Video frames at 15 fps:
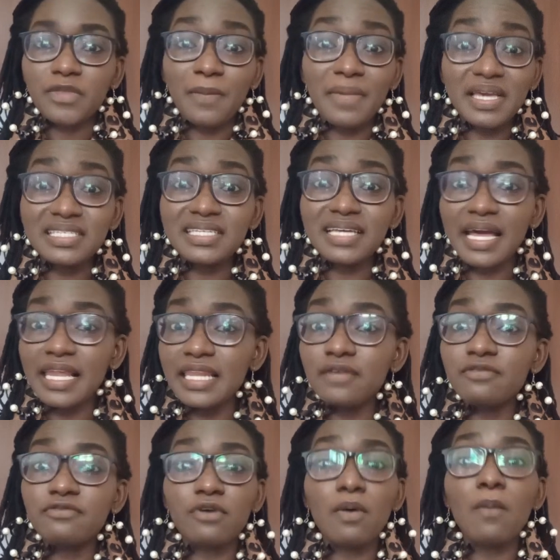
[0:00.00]
basically,
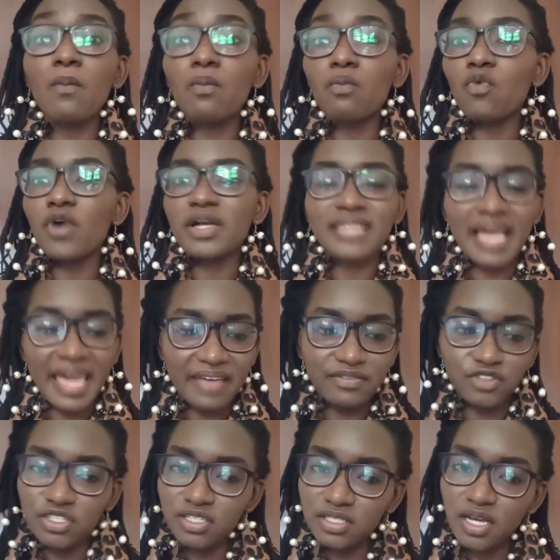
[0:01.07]
from what I have
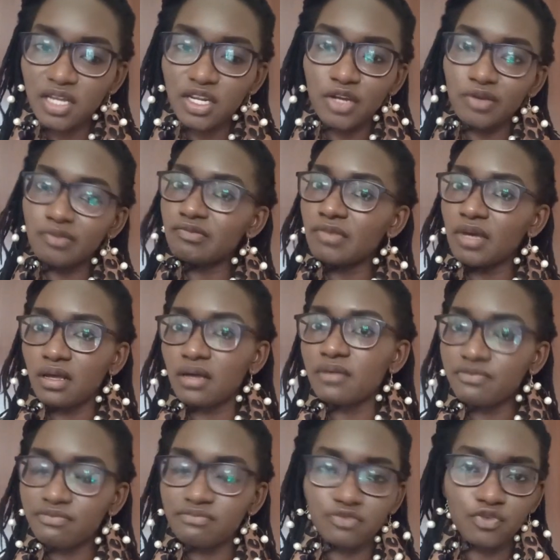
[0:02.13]
jotted down and
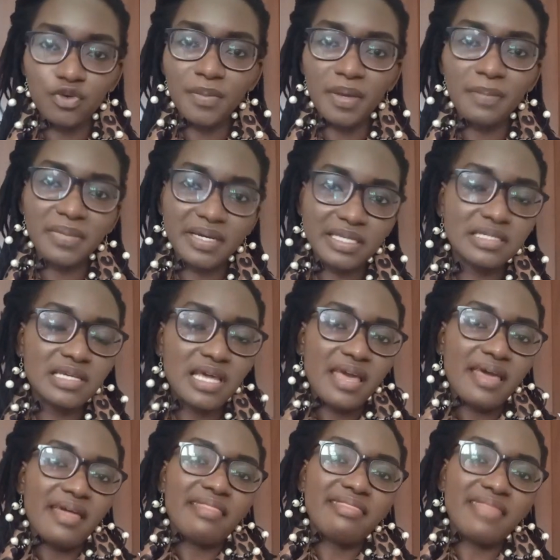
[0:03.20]
remembered,
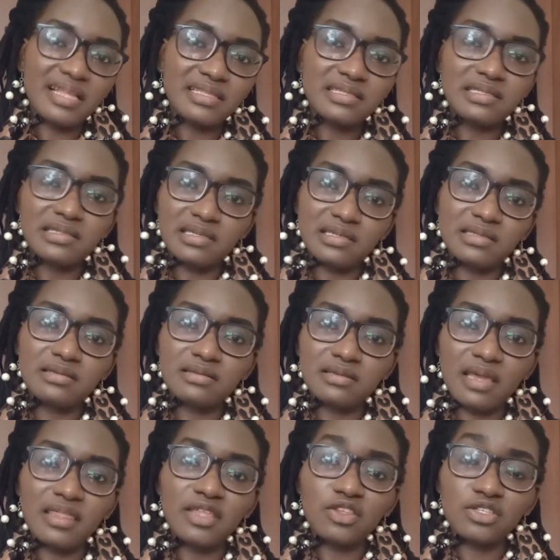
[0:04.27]
that is, I
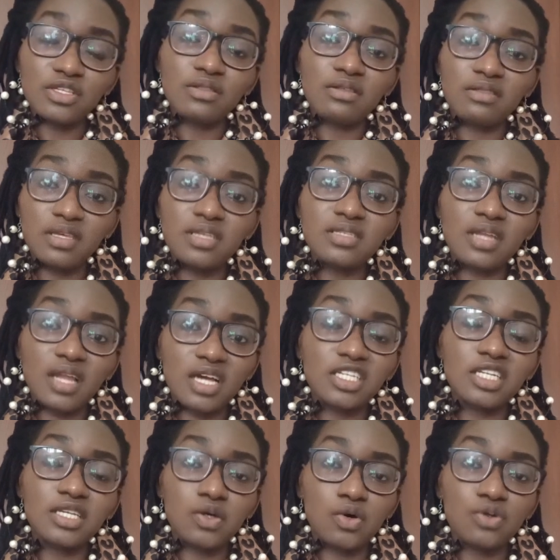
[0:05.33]
think those are the things that
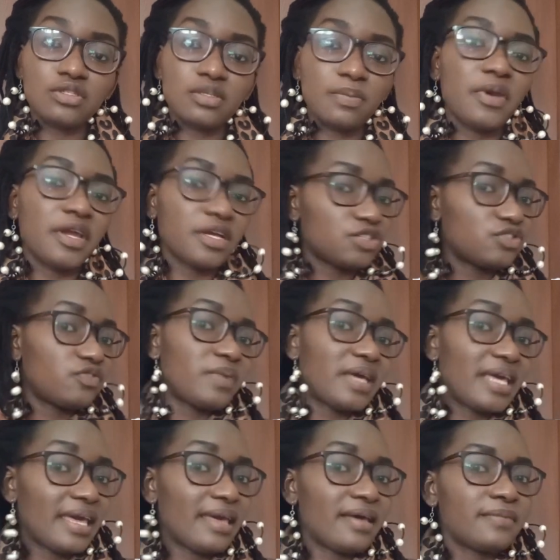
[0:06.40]
actually cause the breakage of my
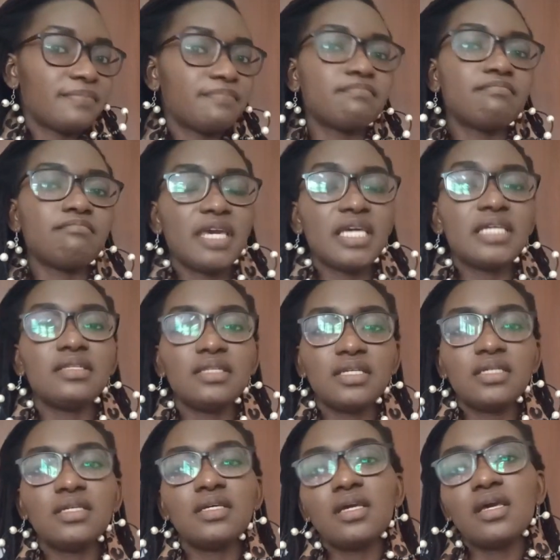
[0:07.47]
hair
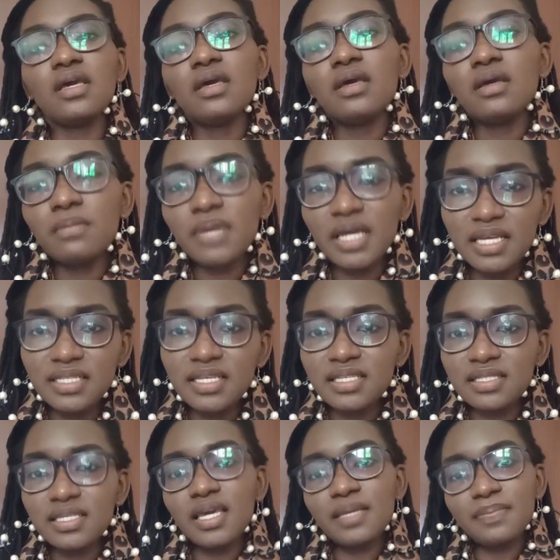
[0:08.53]
mainly. But as I
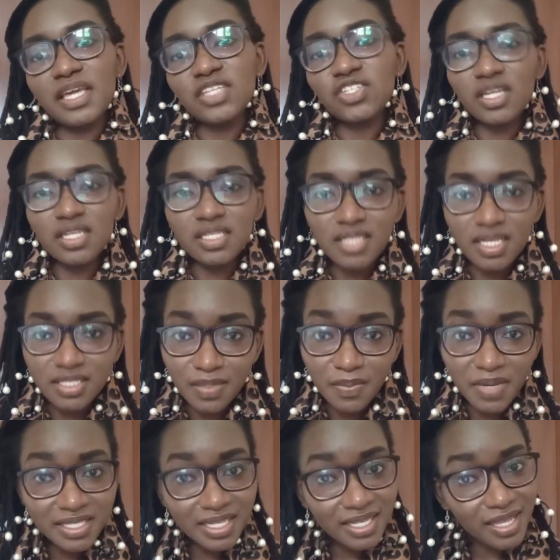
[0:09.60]
said, my journey is getting
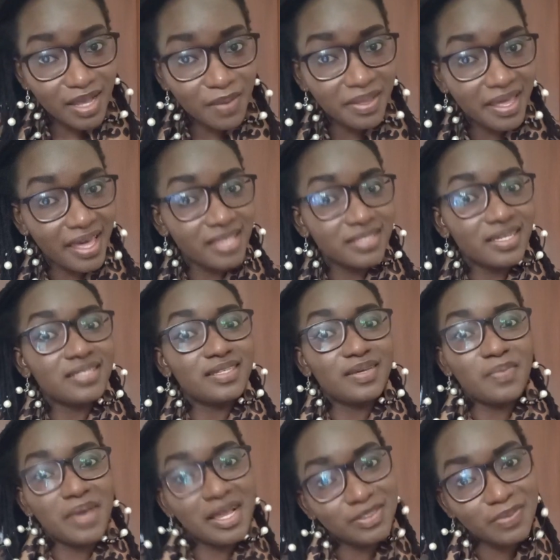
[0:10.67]
better now. My hair is getting
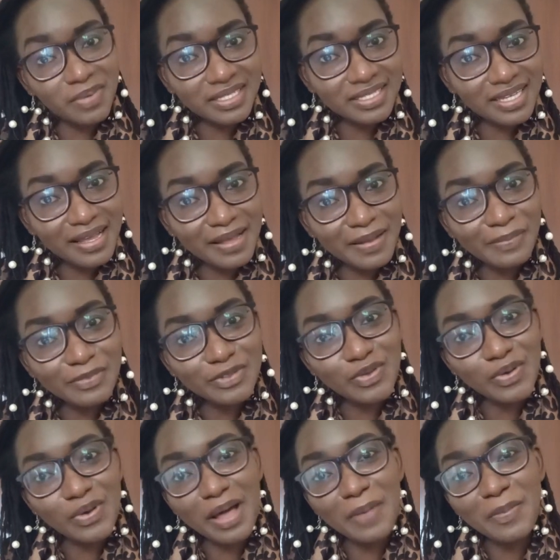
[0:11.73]
much better,
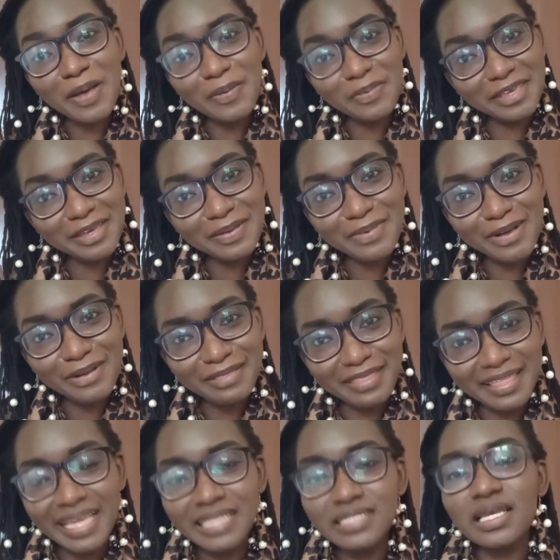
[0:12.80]
so I'm happy about
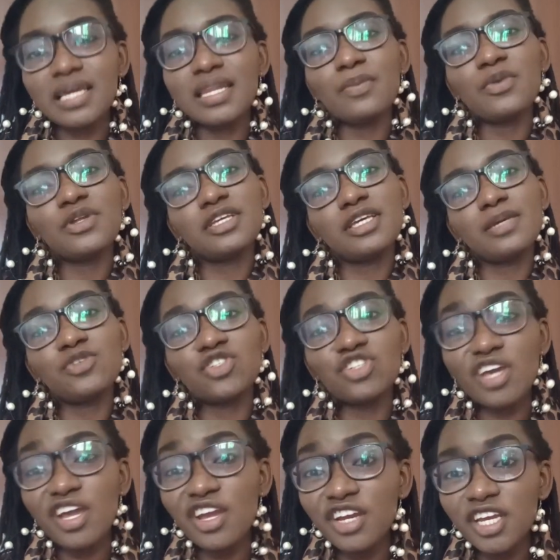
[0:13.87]
that, and I'm going to keep
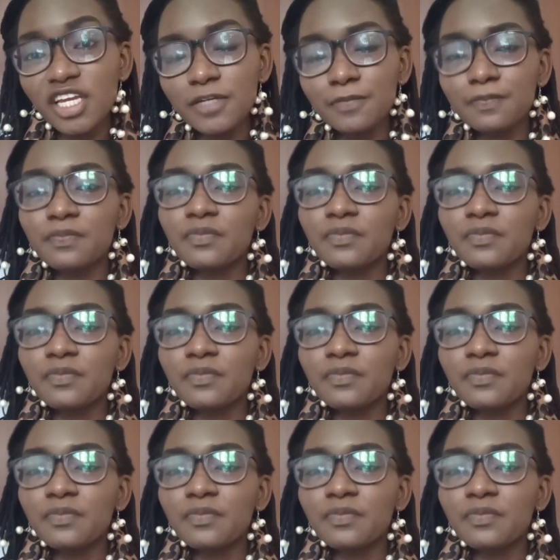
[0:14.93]
sharing